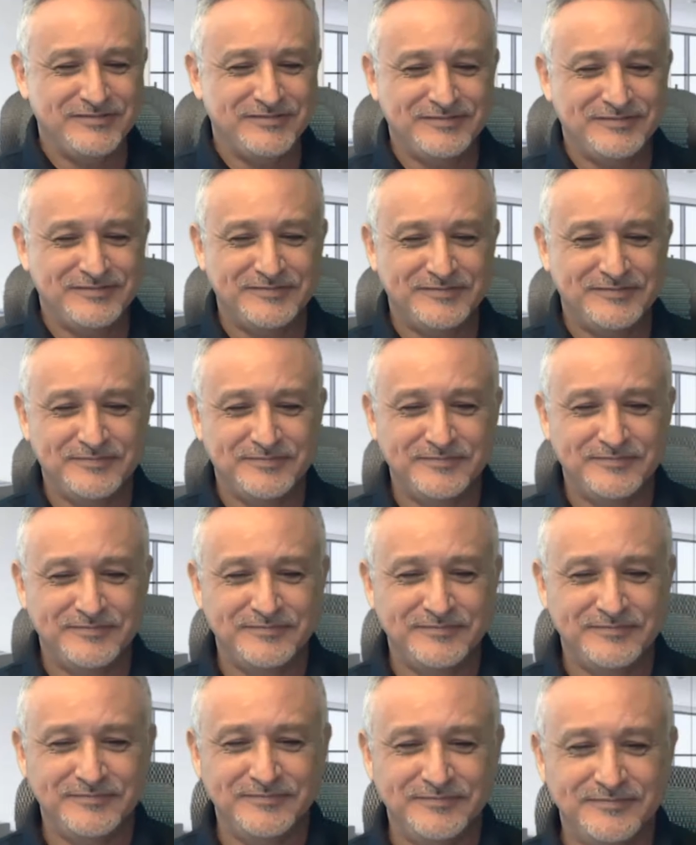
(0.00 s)
There's
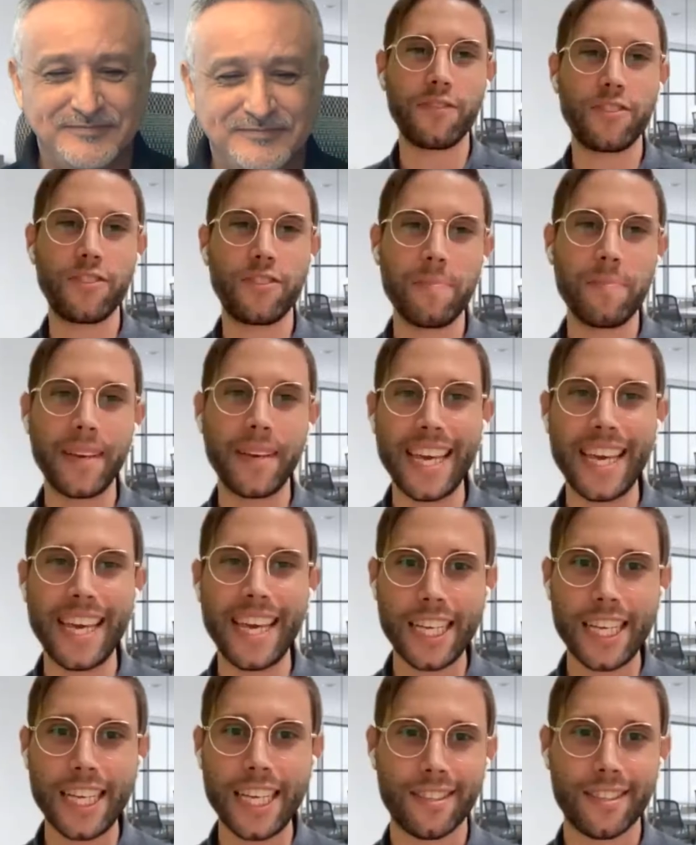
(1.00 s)
Ian. We also have Jim
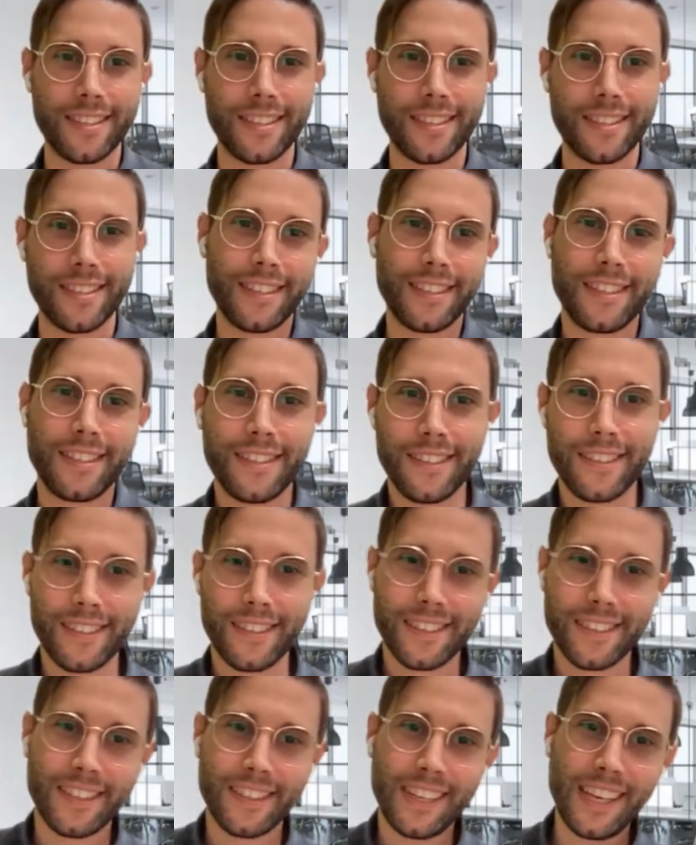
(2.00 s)
McGinnis
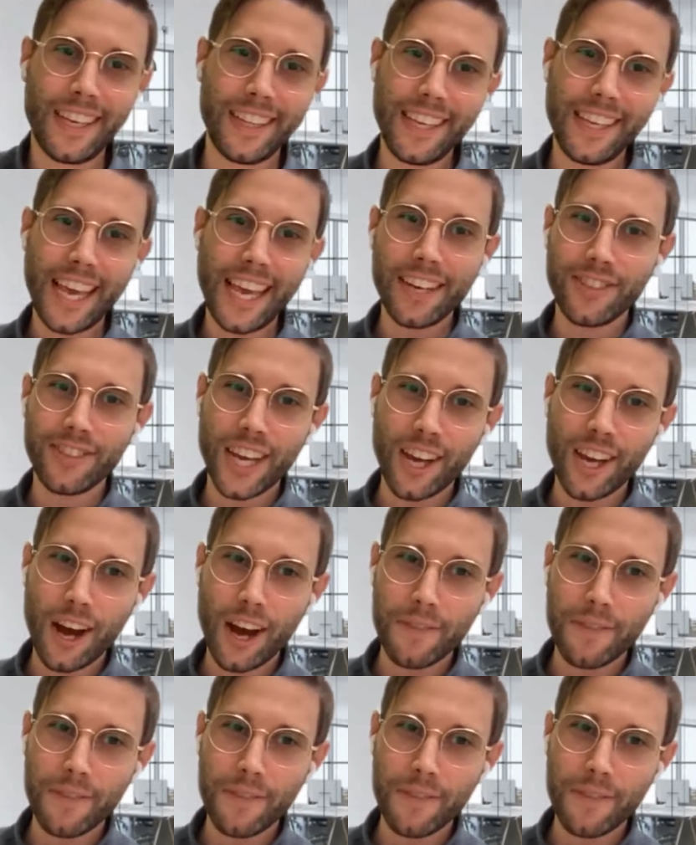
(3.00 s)
in the NJ